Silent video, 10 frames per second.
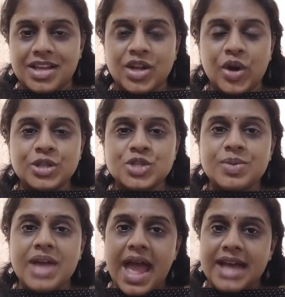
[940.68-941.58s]
In order
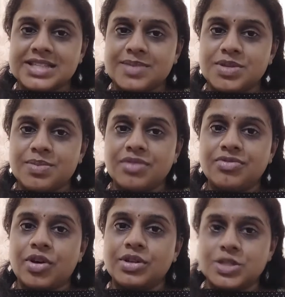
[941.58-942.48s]
to be acceptable
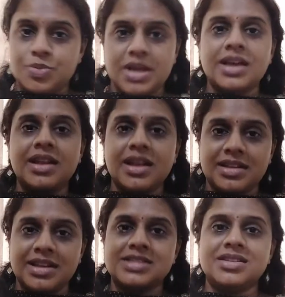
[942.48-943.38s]
for the speaker
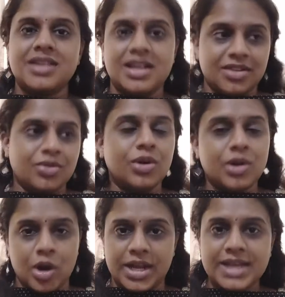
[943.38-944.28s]
and the listener and the
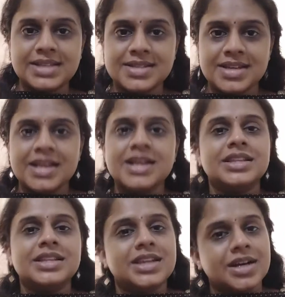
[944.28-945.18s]
whole context,
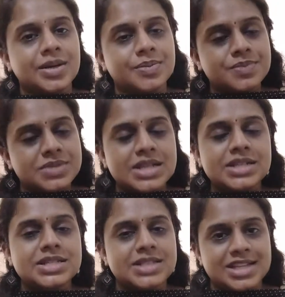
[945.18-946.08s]
the
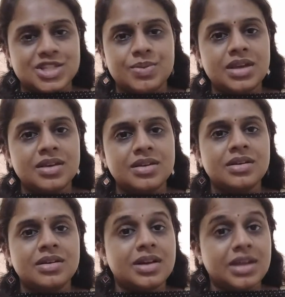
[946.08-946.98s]
sentence has to be
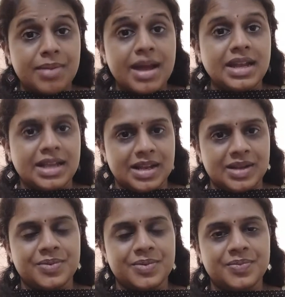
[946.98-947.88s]

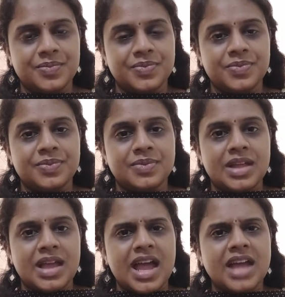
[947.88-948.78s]
grammatical.
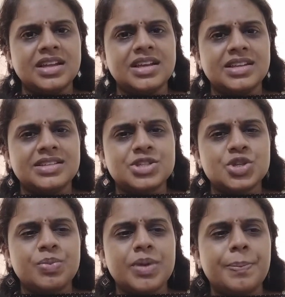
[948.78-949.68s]
And it
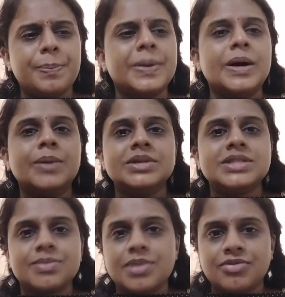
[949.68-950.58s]
should be
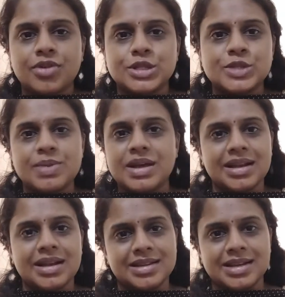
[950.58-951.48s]
permissible for the
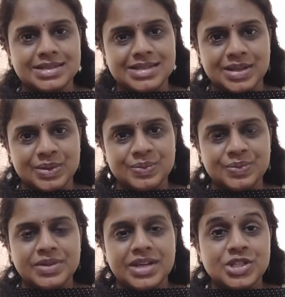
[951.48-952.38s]
speaker and the listener.
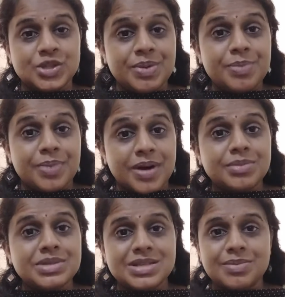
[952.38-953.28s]
It should be
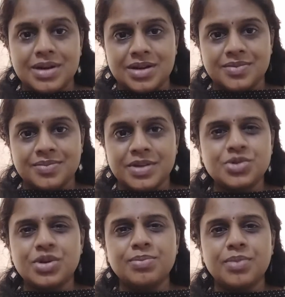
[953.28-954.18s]
permissible.
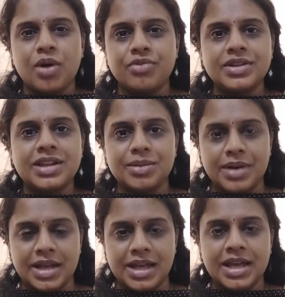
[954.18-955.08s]
It shouldn't offend
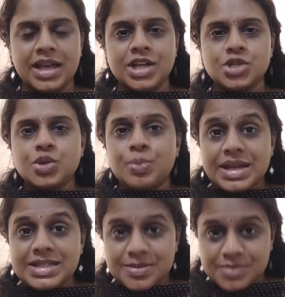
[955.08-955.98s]
anybody. It should
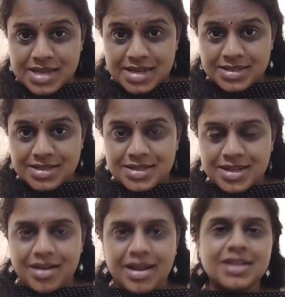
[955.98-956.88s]
make some sense,
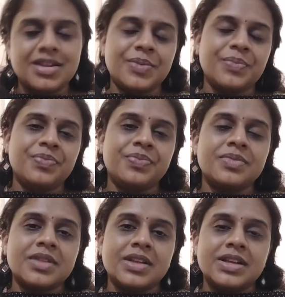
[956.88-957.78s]
right?
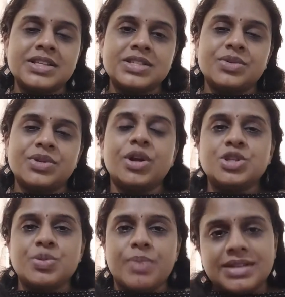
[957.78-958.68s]
So in
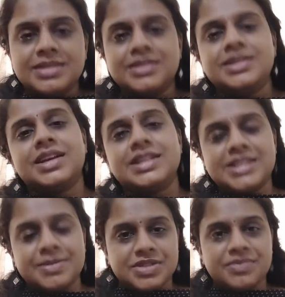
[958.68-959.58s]
order to make the
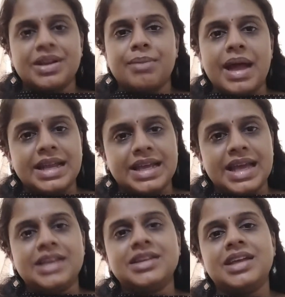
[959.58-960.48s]
concepts of
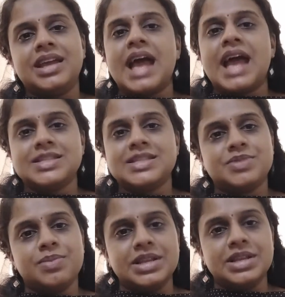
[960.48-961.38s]
grammaticality and
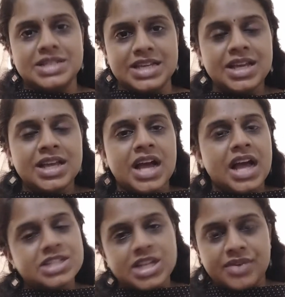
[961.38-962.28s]
acceptability,
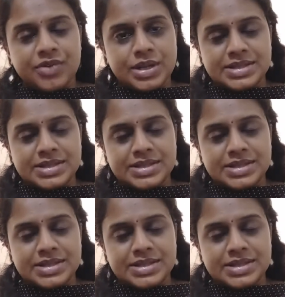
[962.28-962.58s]
I shall give